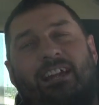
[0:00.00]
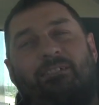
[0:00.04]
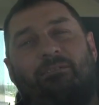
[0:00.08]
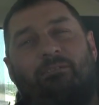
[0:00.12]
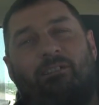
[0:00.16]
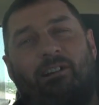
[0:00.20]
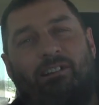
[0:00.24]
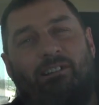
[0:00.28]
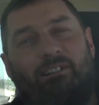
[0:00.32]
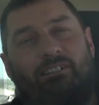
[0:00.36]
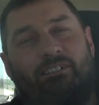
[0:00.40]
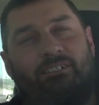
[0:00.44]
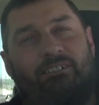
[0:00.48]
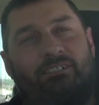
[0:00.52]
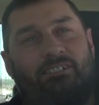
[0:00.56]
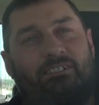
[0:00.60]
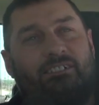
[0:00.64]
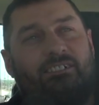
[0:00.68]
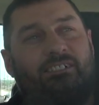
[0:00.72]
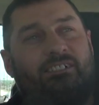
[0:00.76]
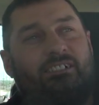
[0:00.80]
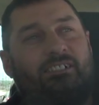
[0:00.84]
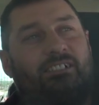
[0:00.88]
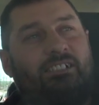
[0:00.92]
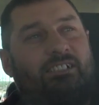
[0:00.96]
I? Will.
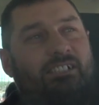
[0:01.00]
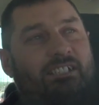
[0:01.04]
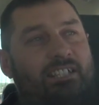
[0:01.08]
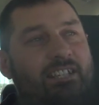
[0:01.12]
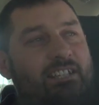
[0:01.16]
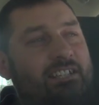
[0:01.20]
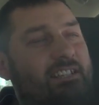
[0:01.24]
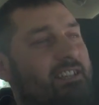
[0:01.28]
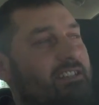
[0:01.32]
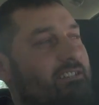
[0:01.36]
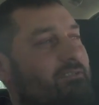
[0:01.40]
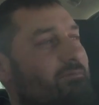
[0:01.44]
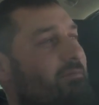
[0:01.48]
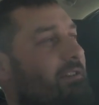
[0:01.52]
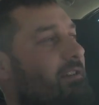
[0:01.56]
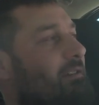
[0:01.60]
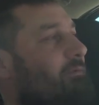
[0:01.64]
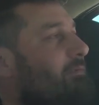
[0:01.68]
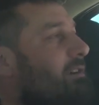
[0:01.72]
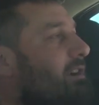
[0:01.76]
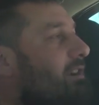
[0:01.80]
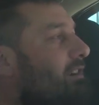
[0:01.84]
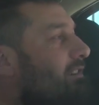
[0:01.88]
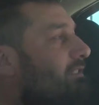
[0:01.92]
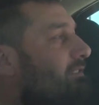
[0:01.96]
He says want
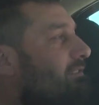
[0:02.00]
to work.